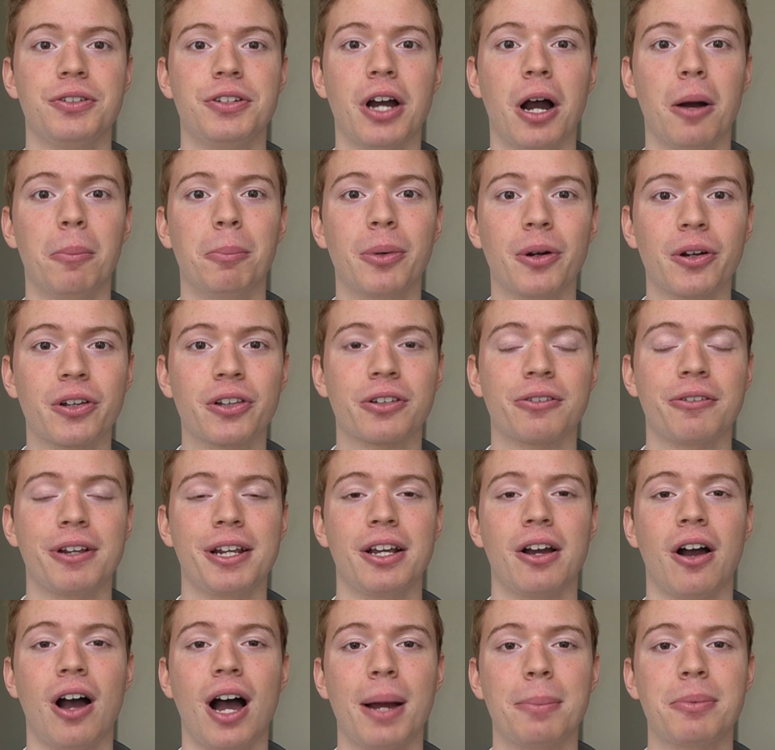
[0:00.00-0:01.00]
number
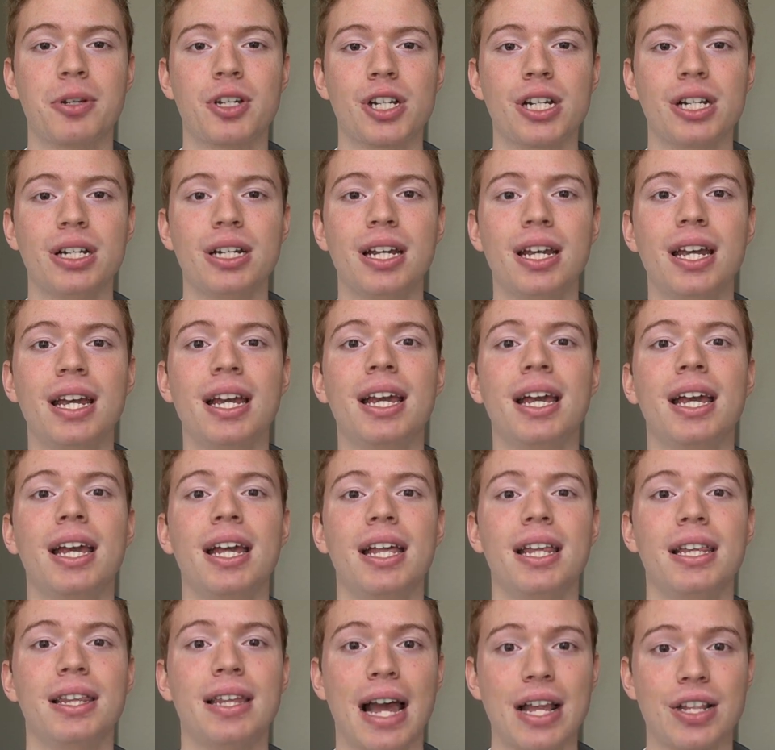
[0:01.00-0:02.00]
three option,
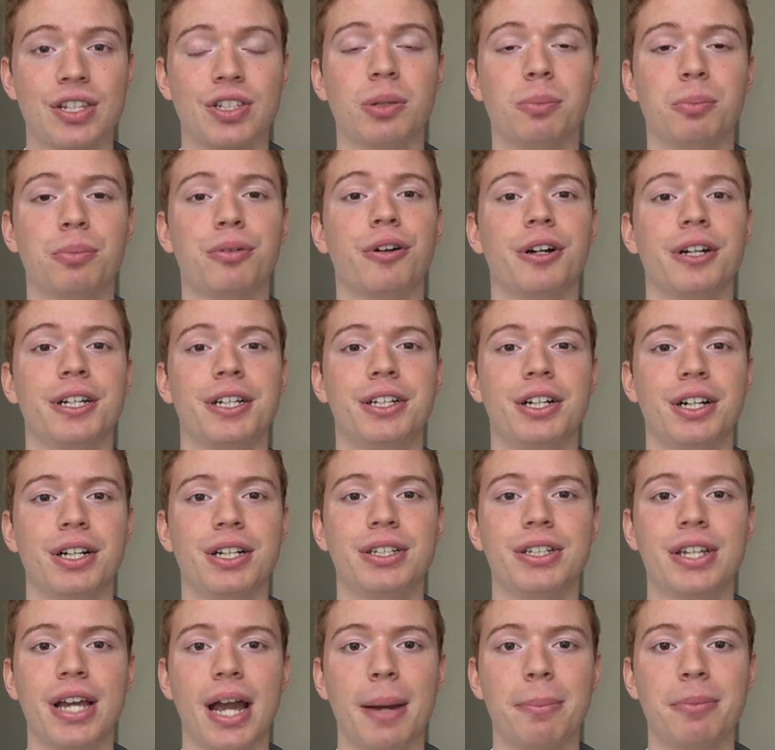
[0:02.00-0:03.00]
that's some pretty
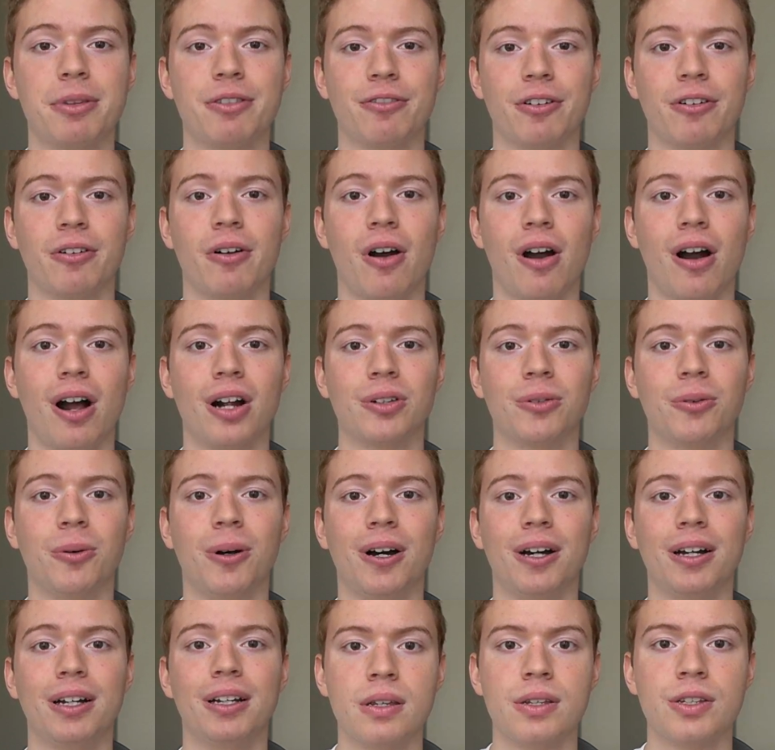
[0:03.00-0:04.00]
good depth for
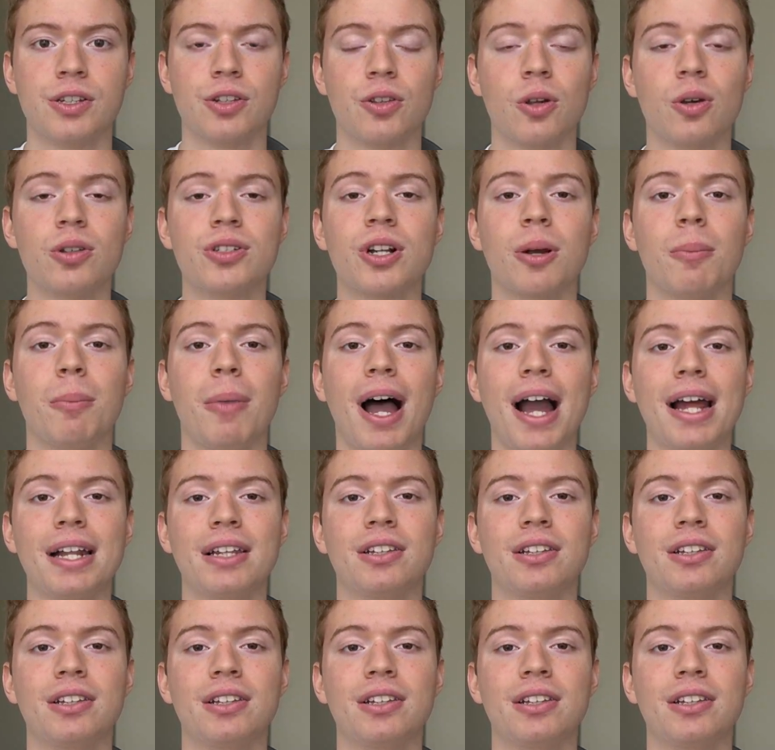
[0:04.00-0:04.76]
Ottawa. So those are my